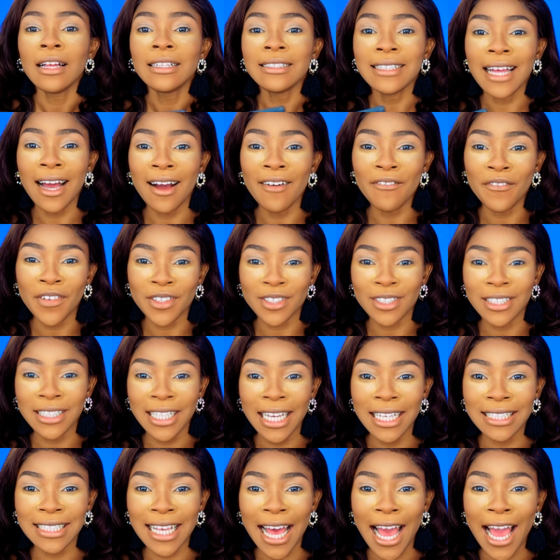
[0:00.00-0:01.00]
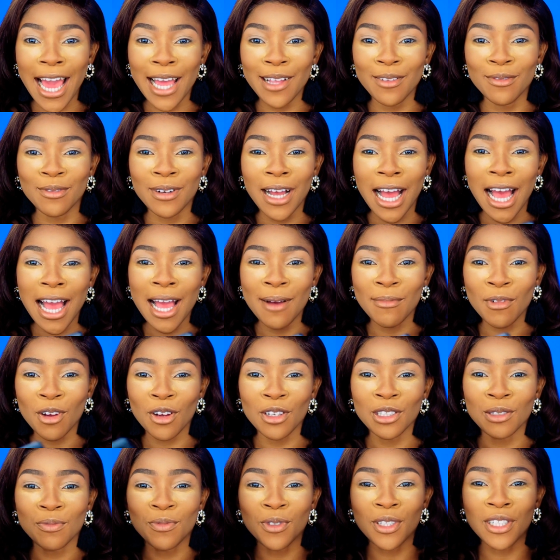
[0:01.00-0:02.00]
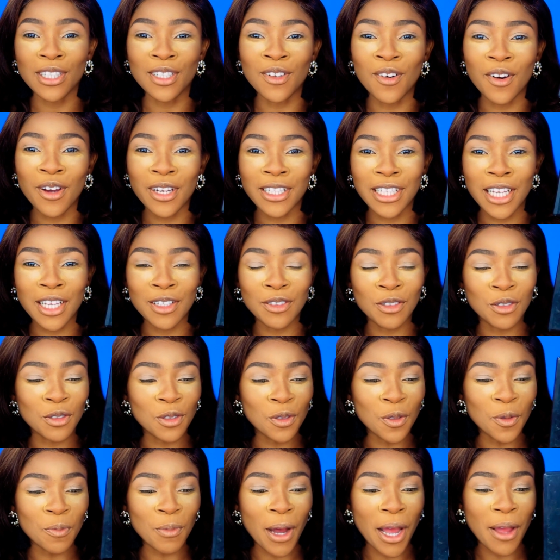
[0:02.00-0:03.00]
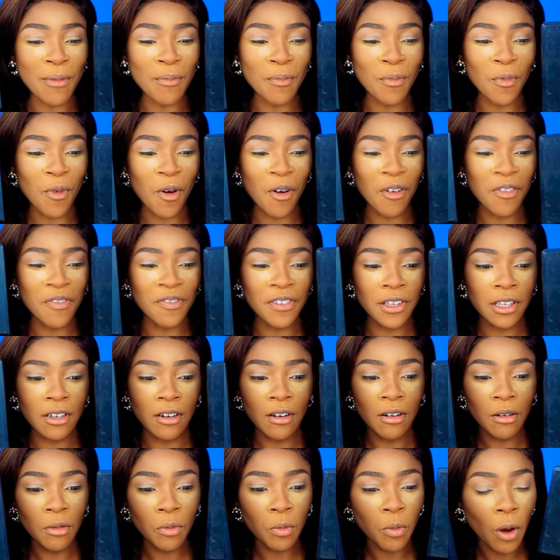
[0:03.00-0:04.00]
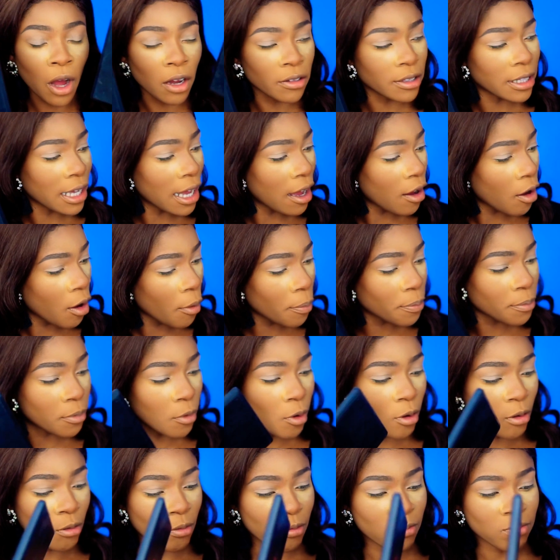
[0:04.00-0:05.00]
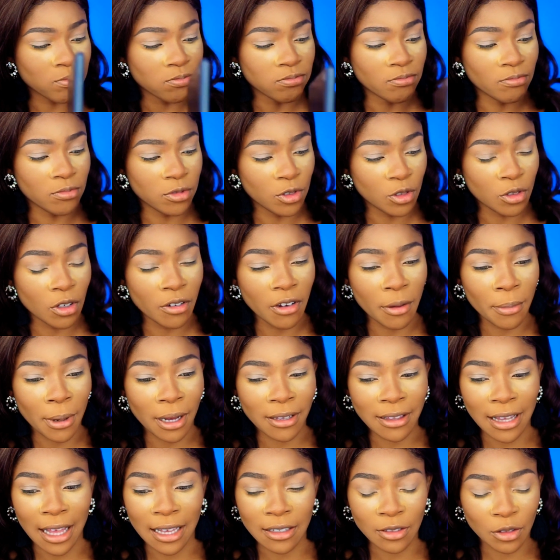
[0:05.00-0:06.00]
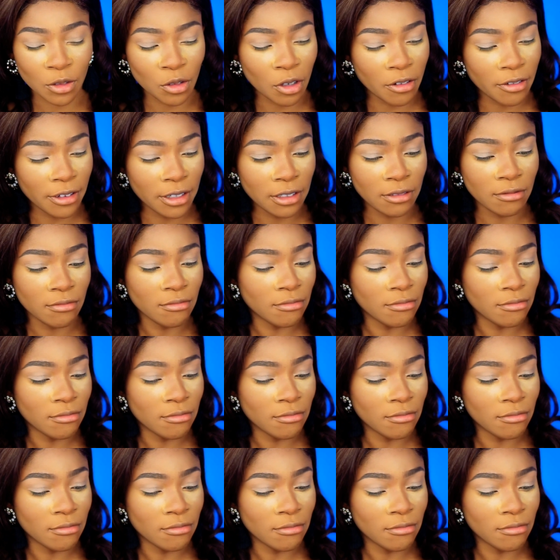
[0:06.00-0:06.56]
now. For today's eye look, I am going to be going into my Morphe. Oh wow, they are up. Oh, sorry about that. Sorry.